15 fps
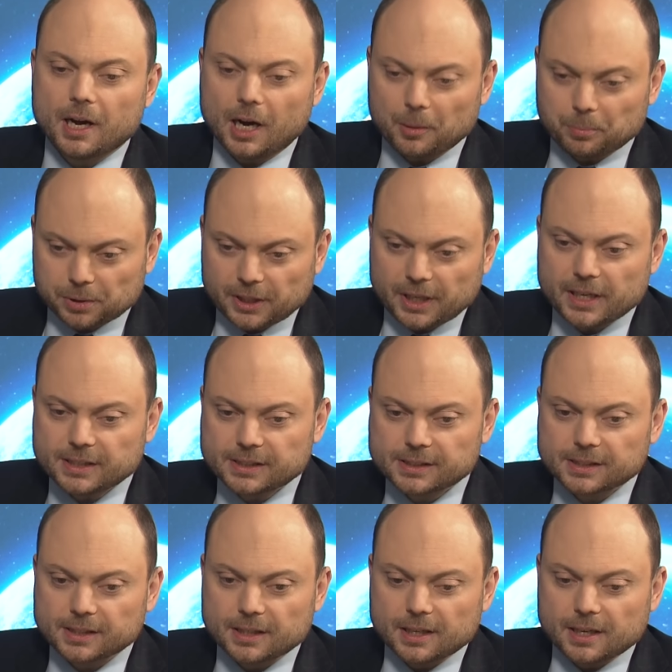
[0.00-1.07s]
a
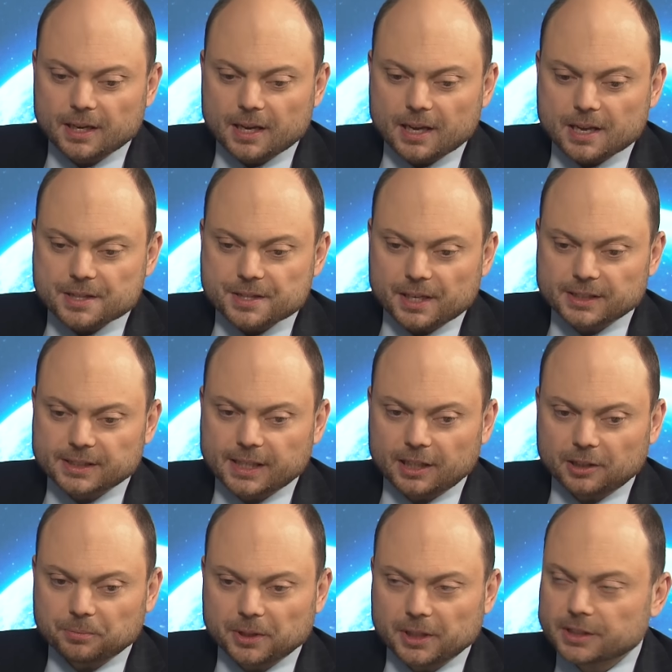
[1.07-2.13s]
place that has
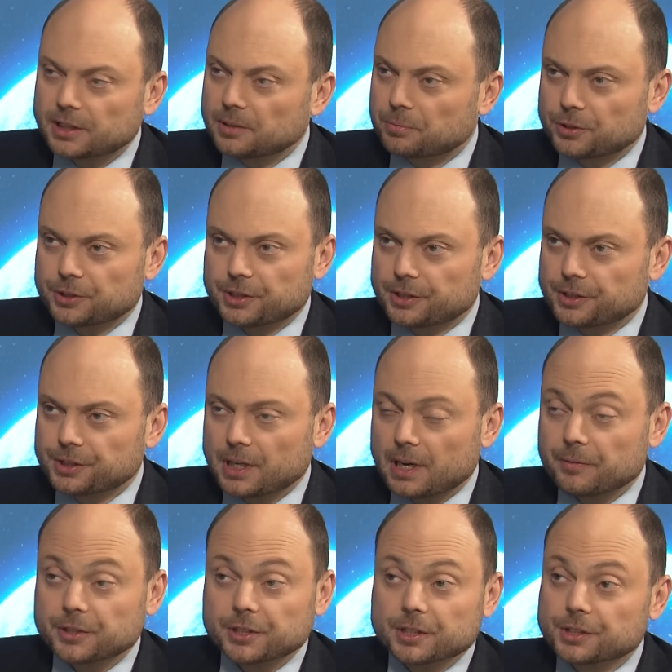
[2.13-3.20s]
held political prisoners
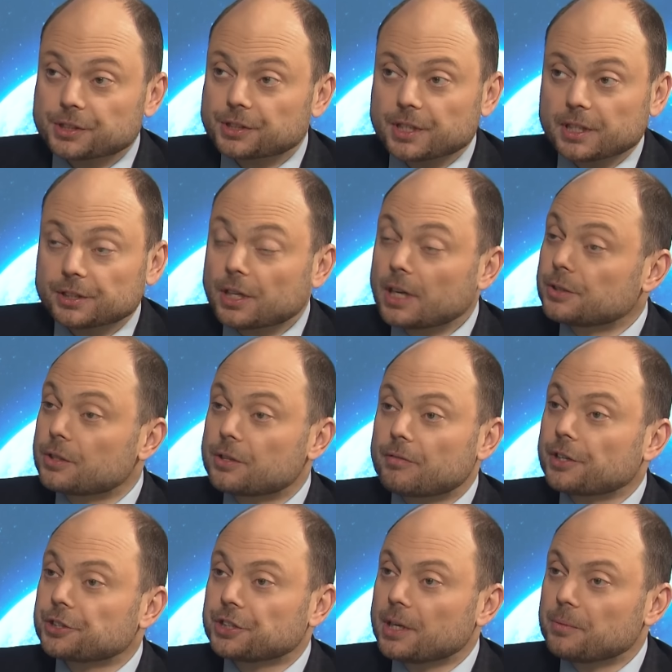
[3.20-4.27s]
ever since the times of the
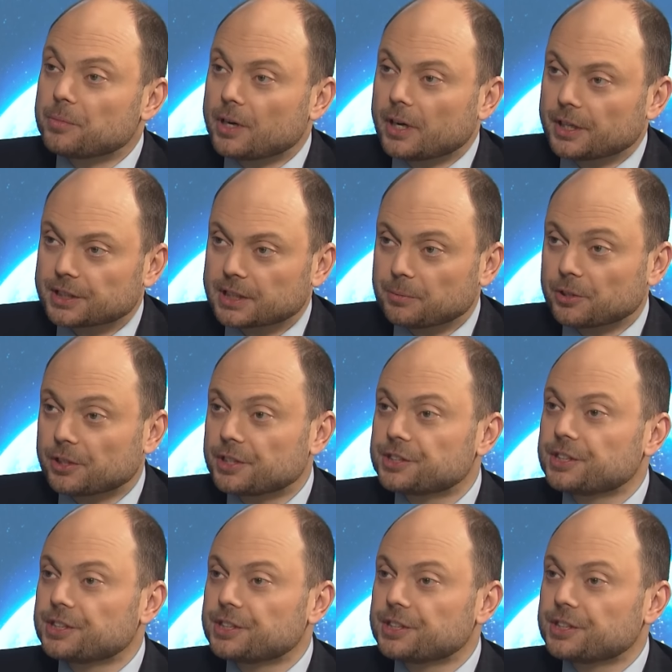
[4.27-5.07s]
Russian Empire. Some of the